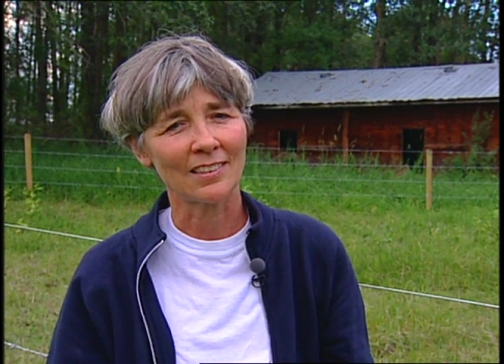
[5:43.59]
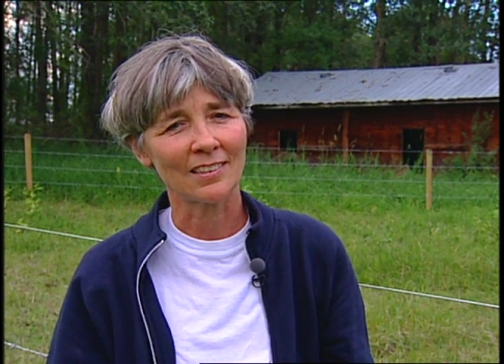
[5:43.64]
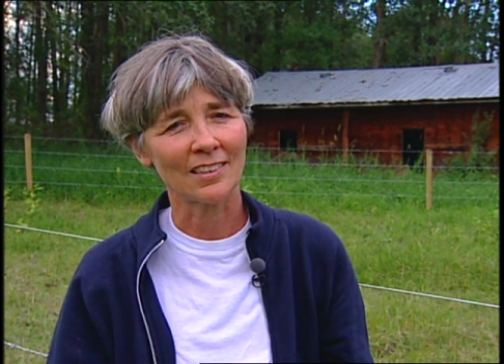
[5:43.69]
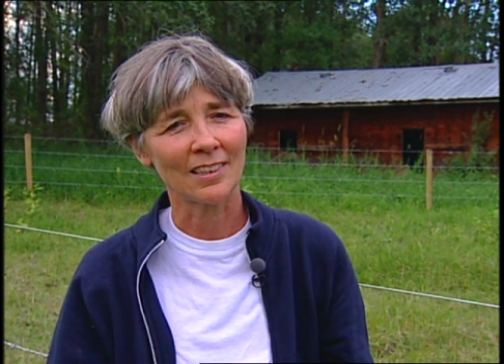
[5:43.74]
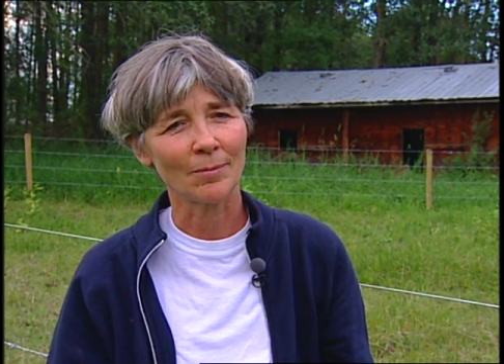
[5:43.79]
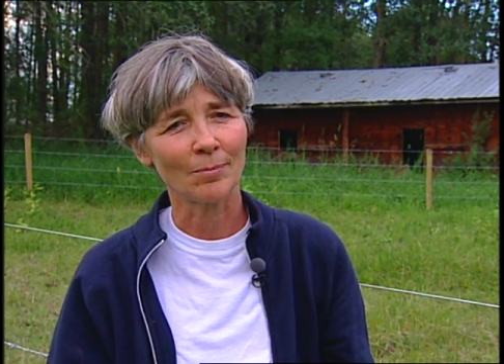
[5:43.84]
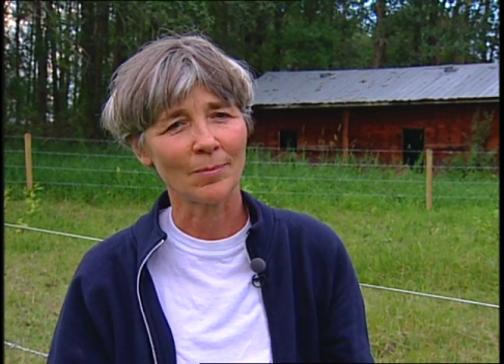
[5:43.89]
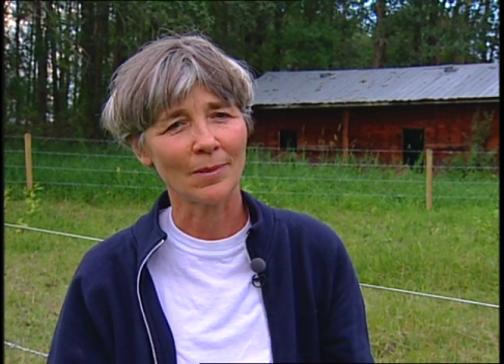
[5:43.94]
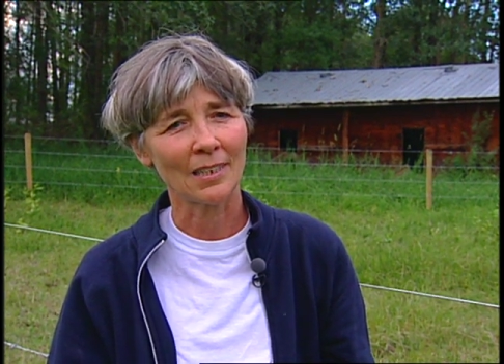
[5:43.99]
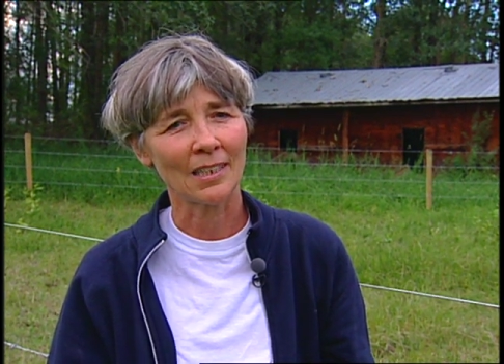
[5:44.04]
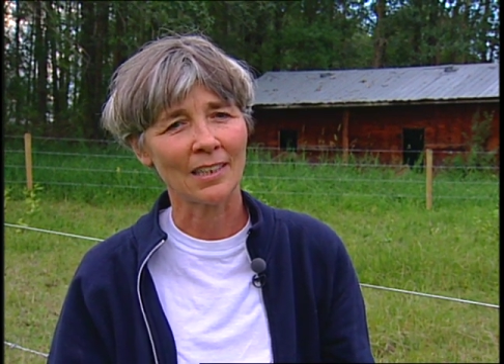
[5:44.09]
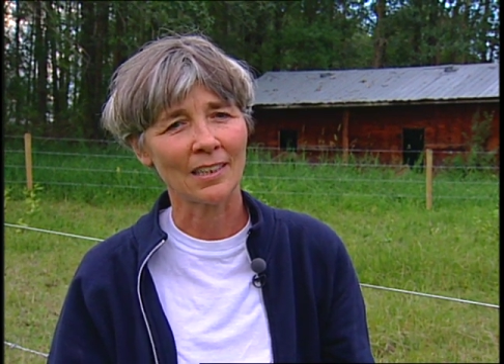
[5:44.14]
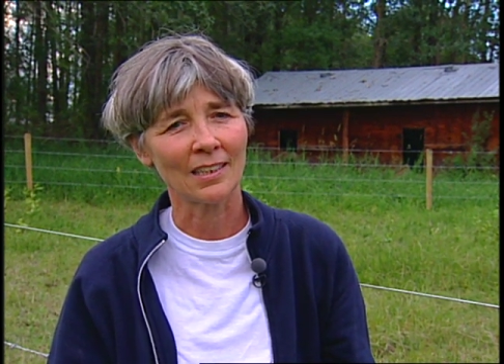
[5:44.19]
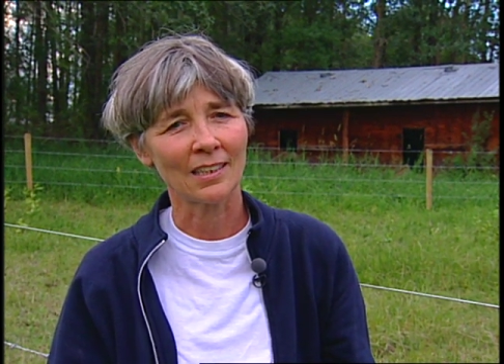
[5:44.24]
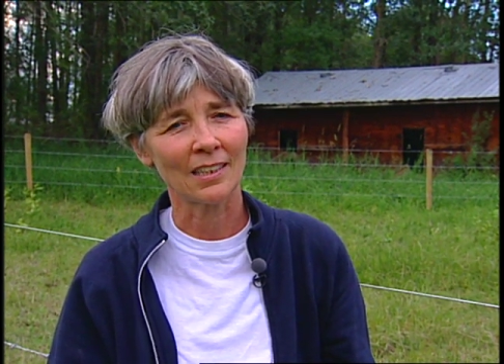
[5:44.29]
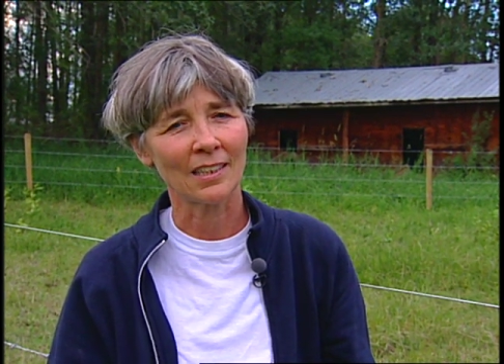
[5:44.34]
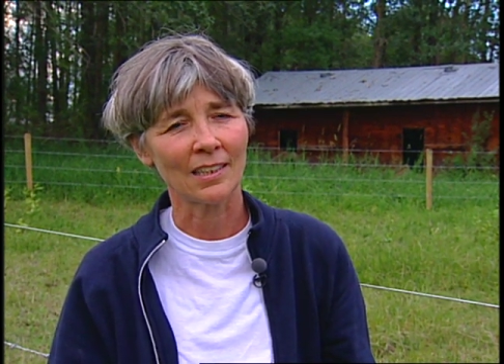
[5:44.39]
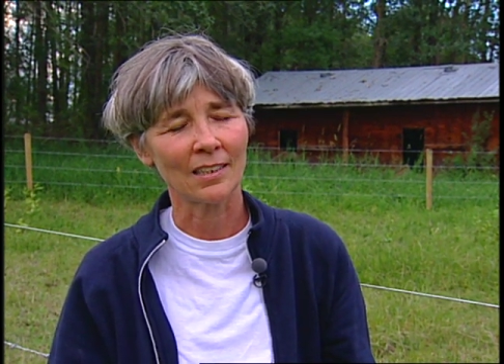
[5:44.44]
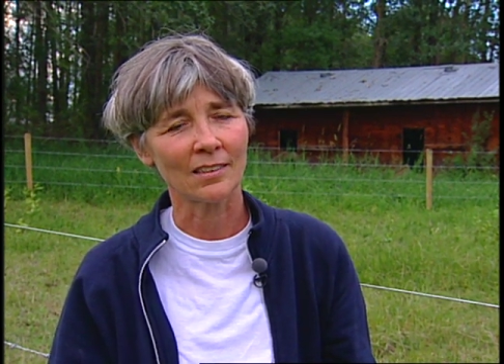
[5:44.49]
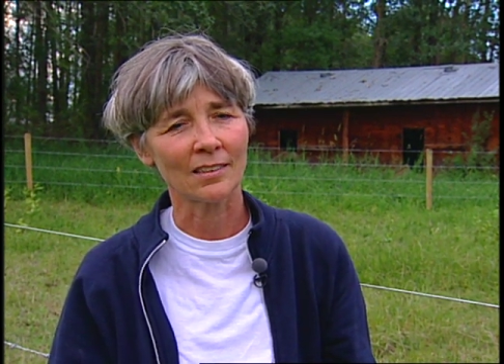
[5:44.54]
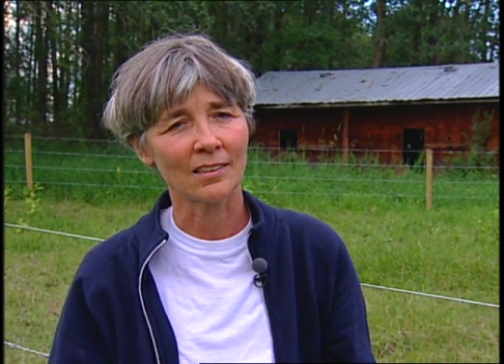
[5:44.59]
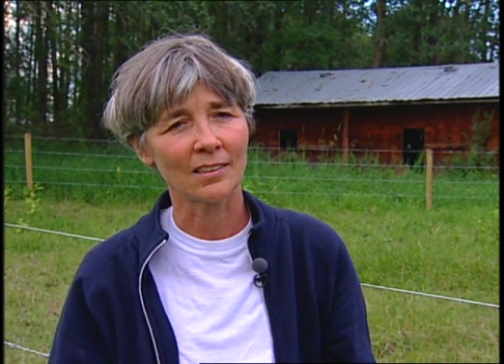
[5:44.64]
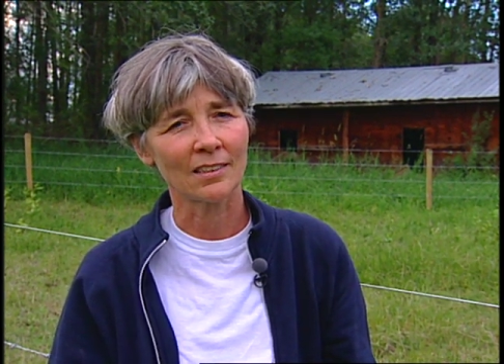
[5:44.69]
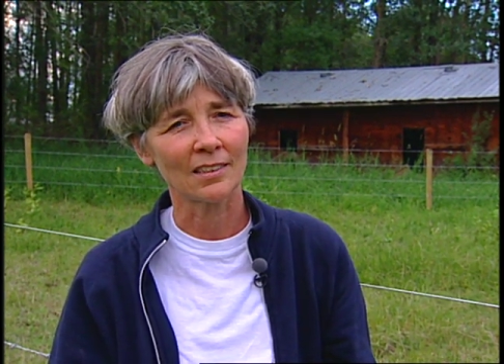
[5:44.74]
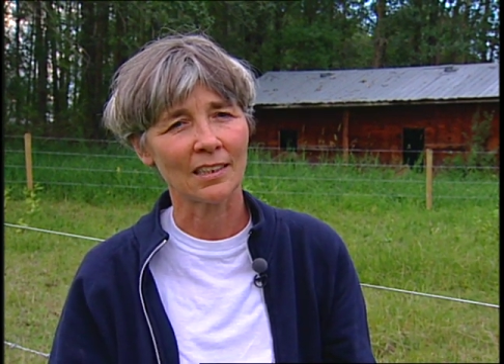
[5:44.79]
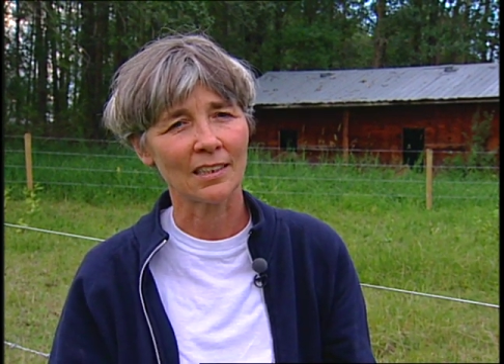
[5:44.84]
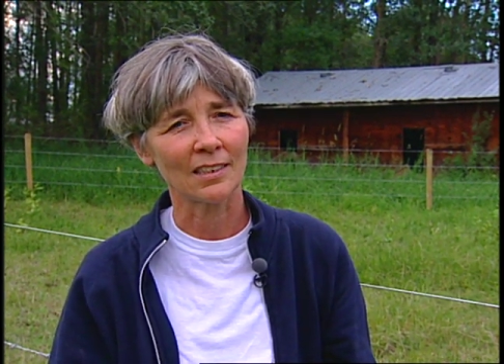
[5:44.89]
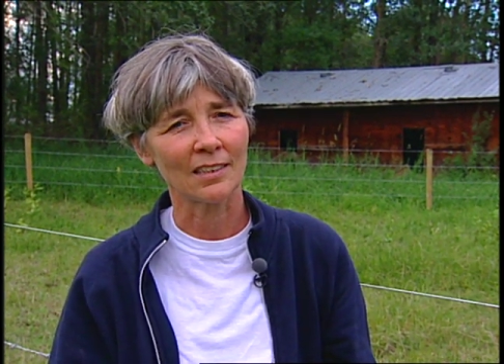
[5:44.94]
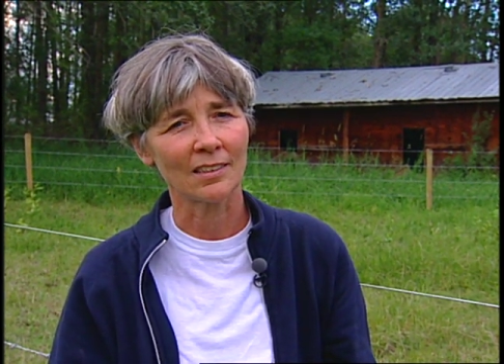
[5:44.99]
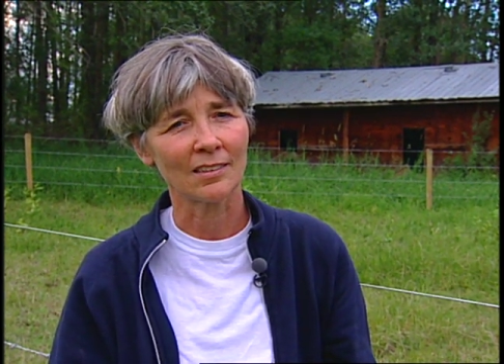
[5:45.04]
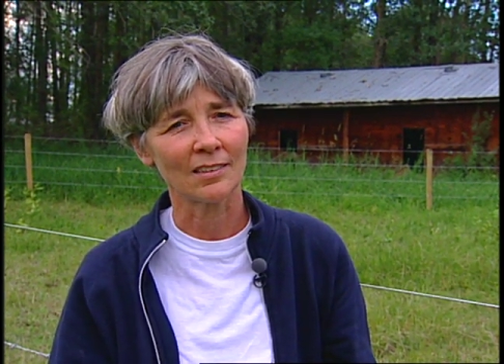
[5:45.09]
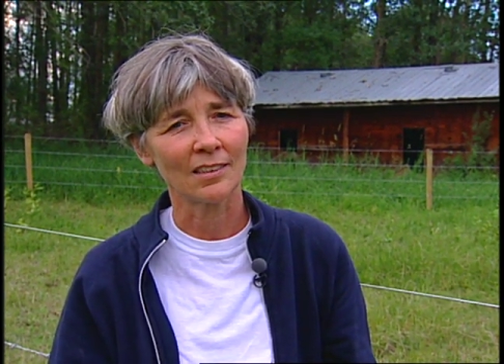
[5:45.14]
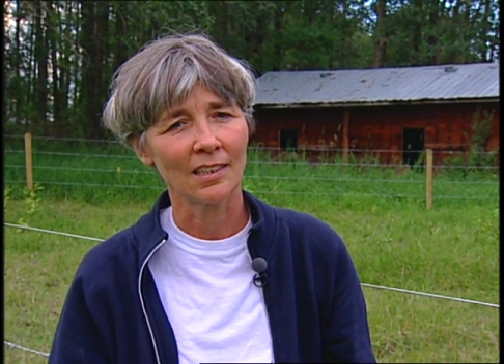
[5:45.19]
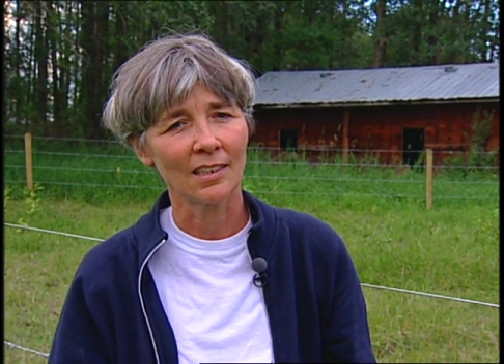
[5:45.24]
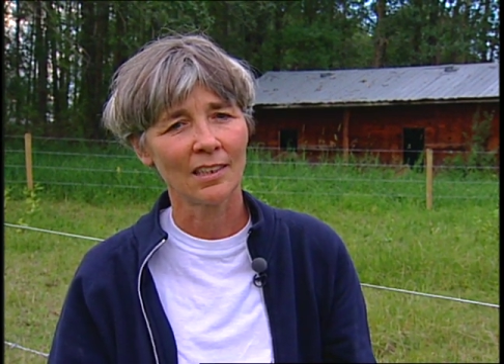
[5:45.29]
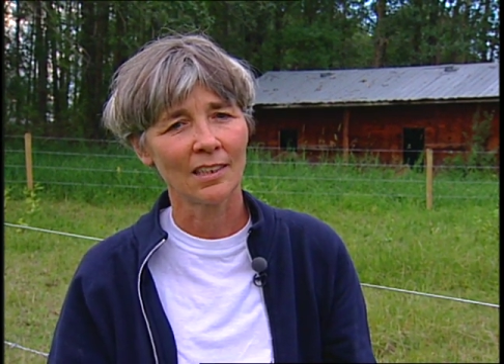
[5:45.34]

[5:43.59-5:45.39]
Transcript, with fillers: something that, uh,